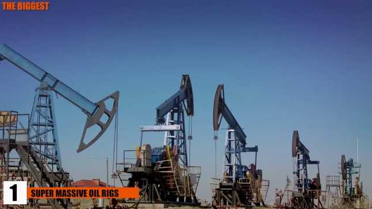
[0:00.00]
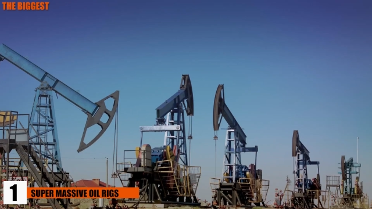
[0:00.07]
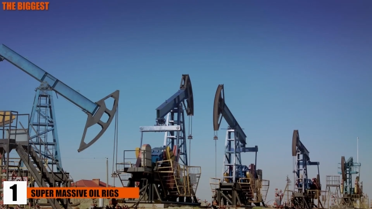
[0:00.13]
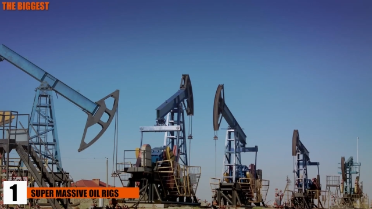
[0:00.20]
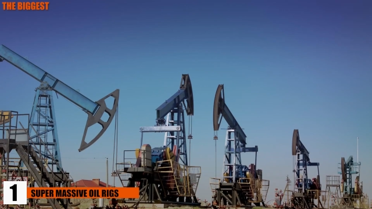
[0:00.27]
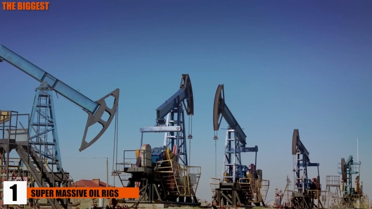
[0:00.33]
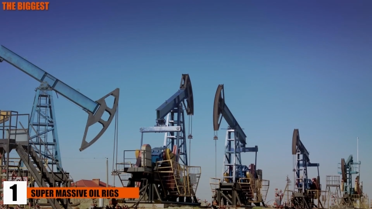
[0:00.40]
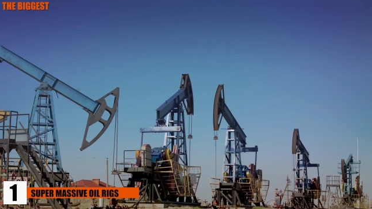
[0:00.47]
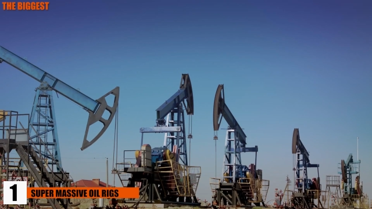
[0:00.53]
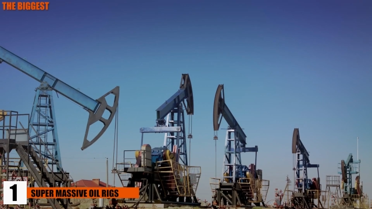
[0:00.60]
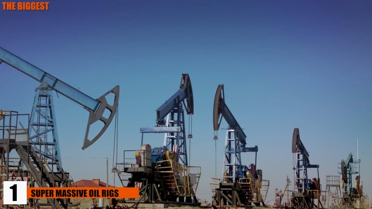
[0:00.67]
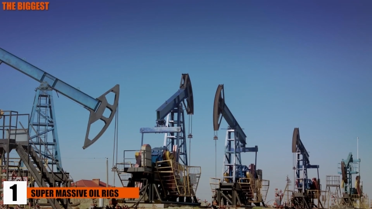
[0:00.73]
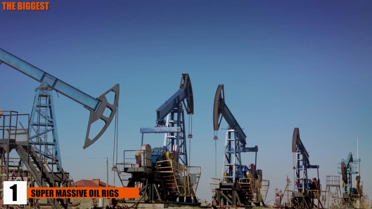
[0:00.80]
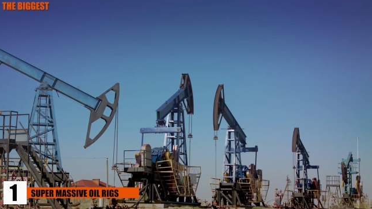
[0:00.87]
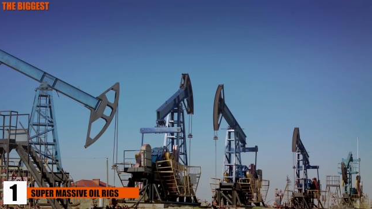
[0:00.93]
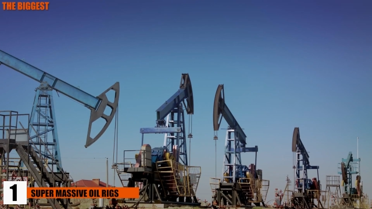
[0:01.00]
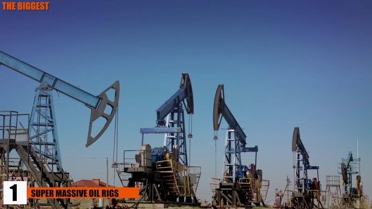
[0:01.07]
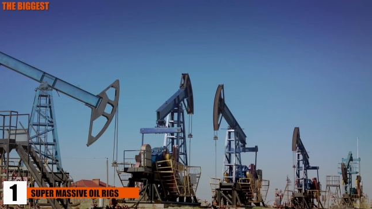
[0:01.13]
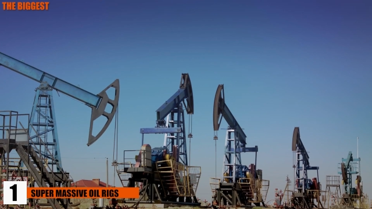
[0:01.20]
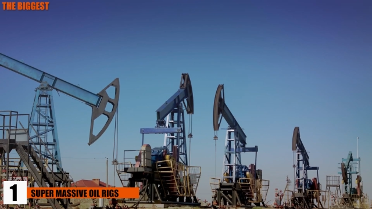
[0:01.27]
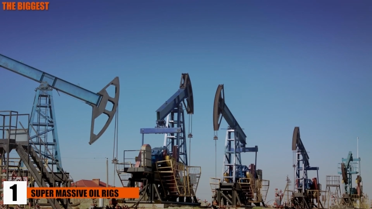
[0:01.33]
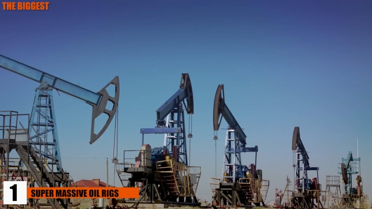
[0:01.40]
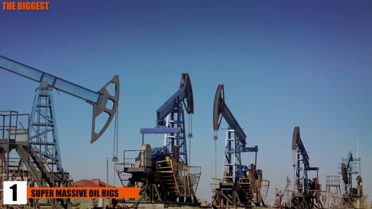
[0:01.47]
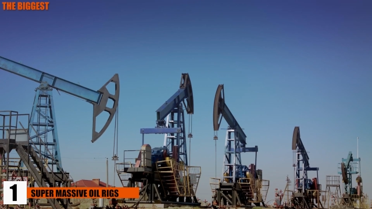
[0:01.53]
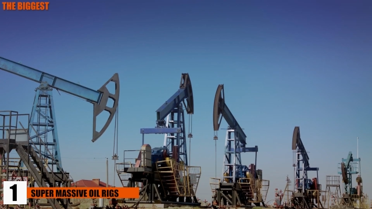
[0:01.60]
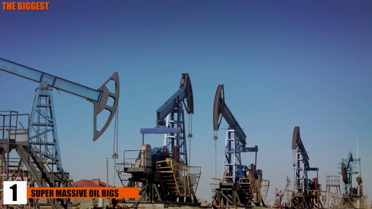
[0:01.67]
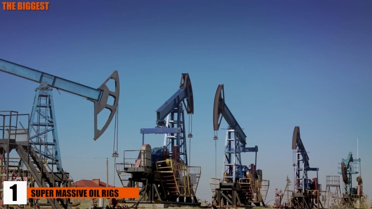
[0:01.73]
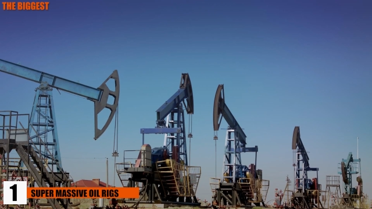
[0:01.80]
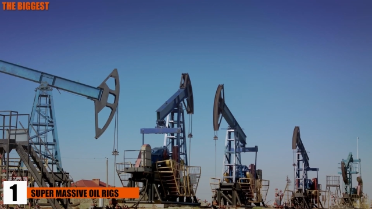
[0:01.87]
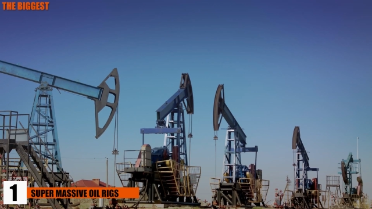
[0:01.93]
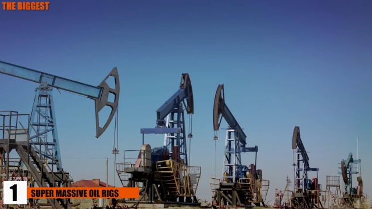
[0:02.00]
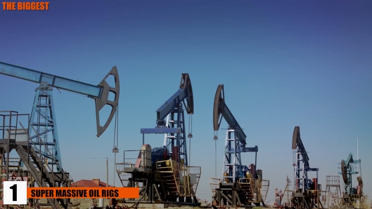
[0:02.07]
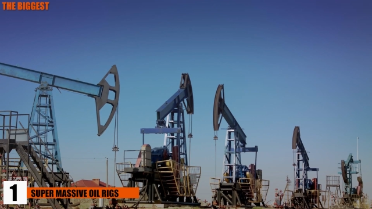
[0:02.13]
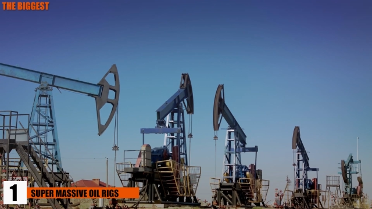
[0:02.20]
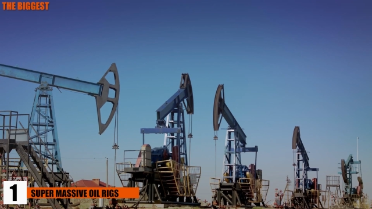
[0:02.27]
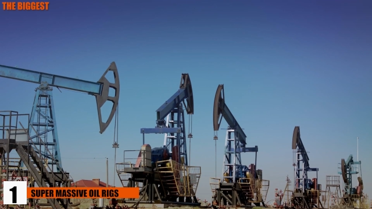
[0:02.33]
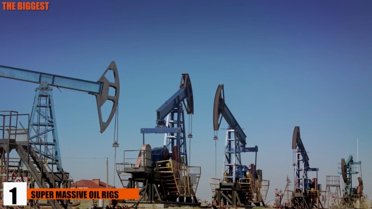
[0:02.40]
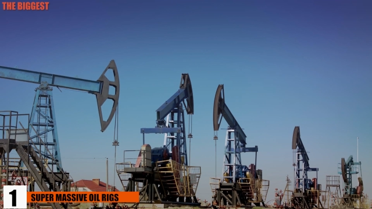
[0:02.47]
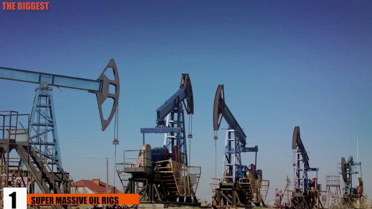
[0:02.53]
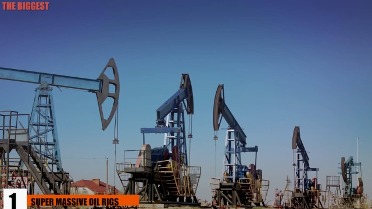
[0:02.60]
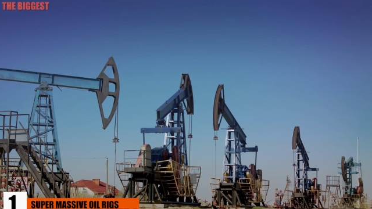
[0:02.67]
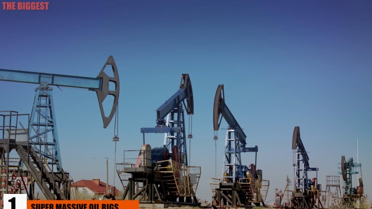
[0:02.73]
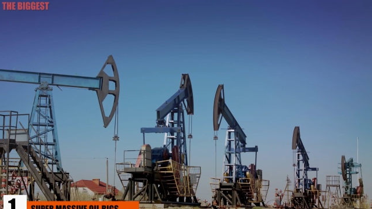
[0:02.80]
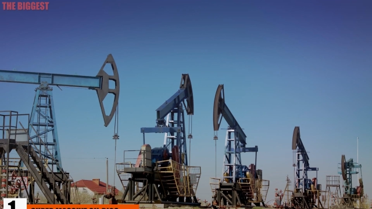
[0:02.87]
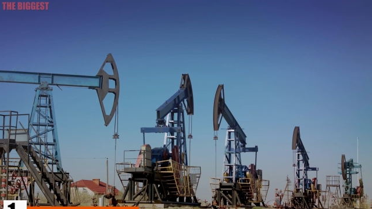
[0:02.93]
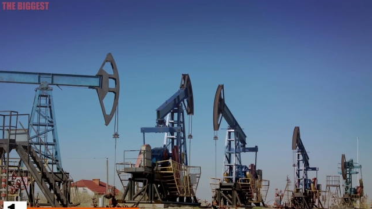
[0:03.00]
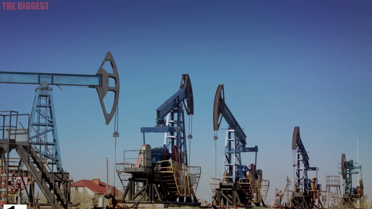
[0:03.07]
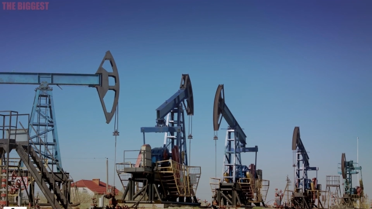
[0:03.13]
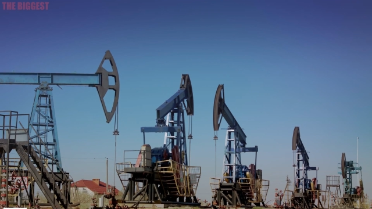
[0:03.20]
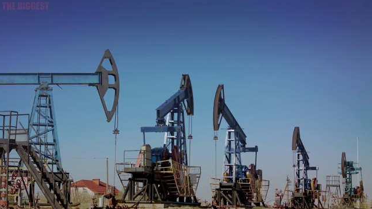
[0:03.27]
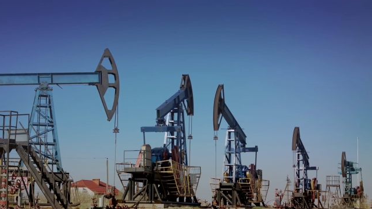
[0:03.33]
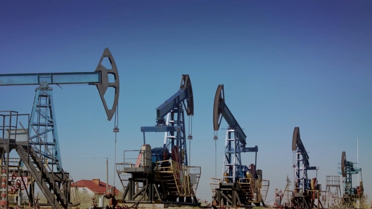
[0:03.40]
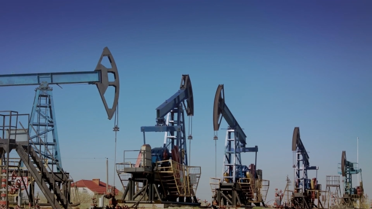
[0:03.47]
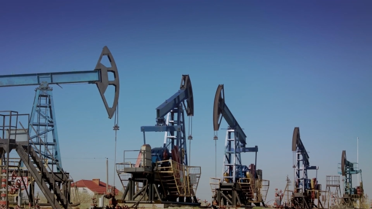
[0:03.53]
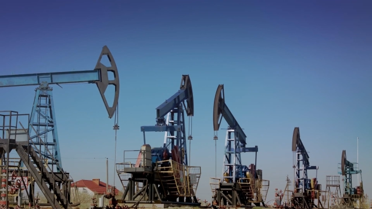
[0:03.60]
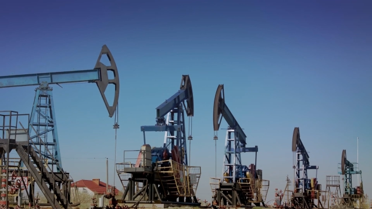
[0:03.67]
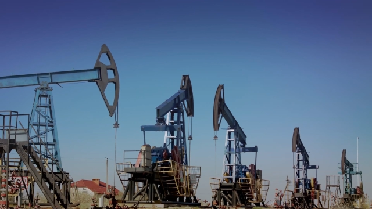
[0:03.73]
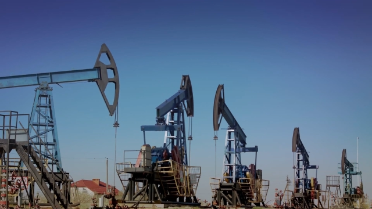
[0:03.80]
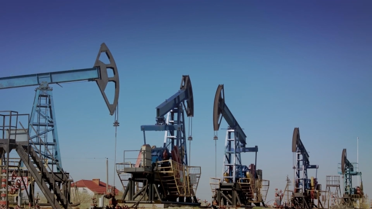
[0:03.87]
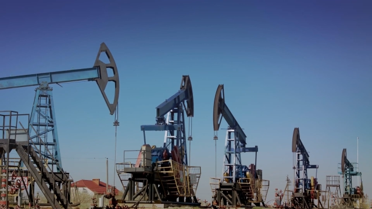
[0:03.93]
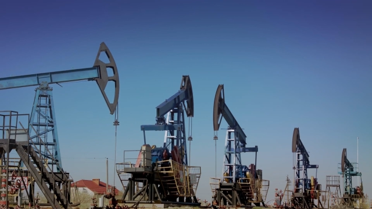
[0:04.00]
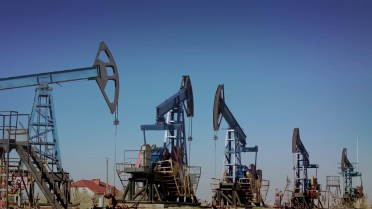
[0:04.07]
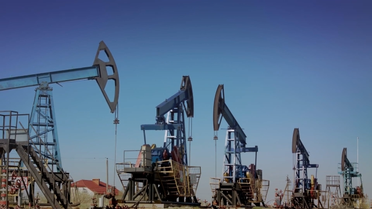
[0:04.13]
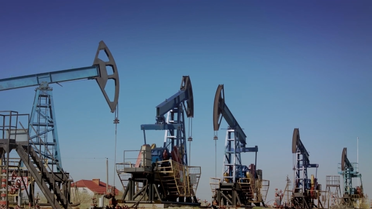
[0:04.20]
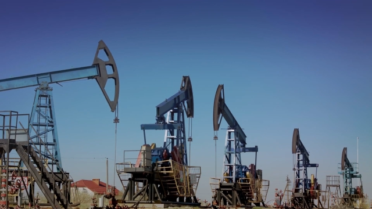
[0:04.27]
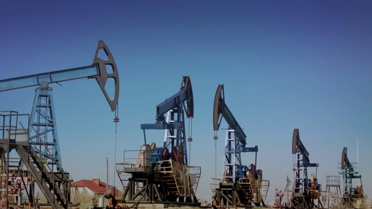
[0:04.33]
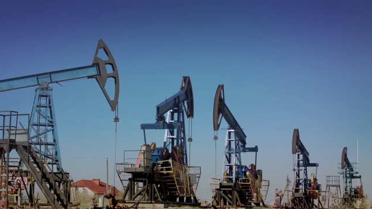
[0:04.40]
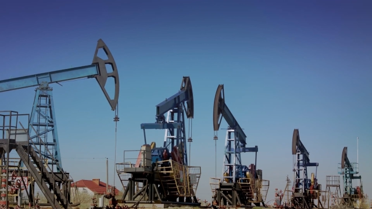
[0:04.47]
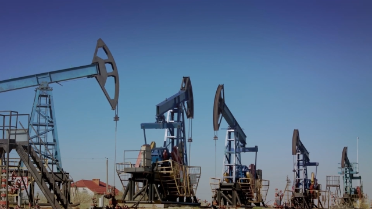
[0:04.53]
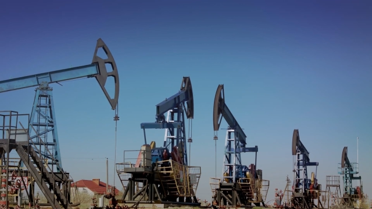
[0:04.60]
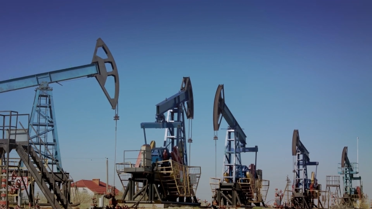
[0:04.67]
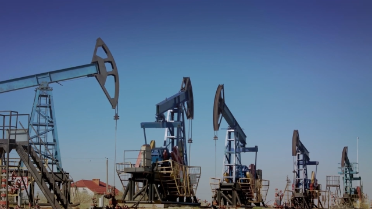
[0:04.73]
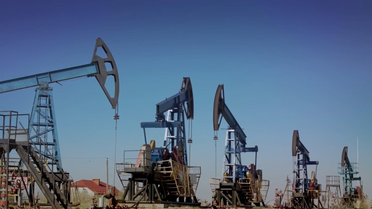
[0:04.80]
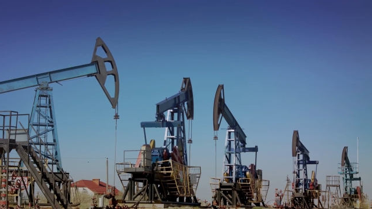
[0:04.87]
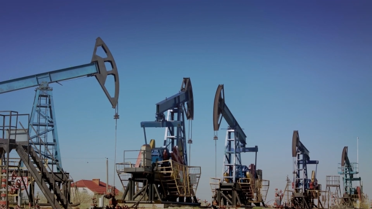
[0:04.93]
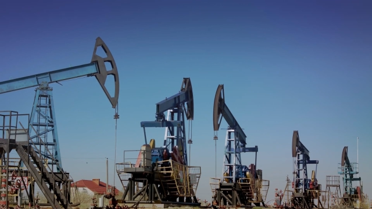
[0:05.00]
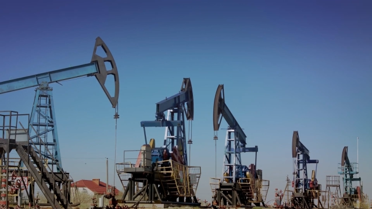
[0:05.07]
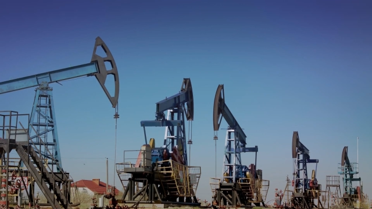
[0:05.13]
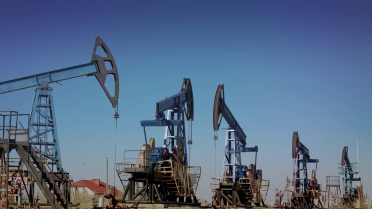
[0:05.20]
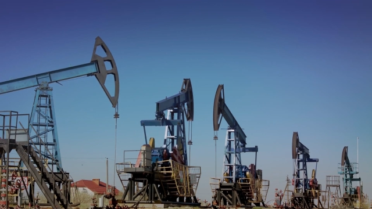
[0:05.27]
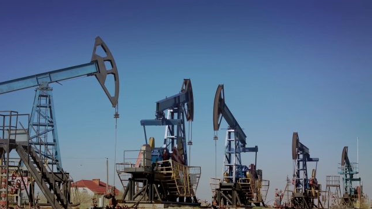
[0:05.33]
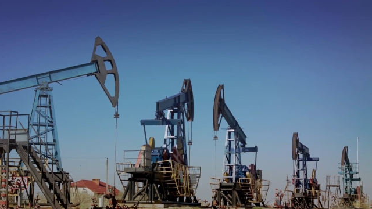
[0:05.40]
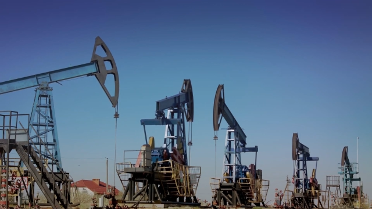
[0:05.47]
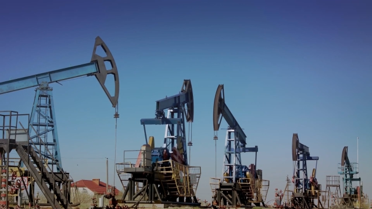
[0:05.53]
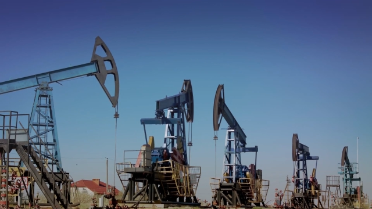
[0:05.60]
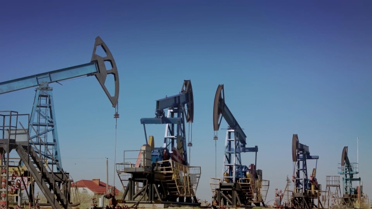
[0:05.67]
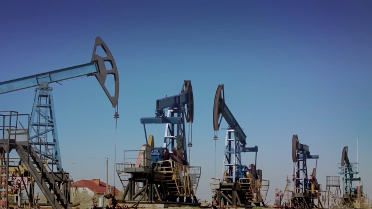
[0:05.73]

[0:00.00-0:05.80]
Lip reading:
Nobody's mouth can be seen.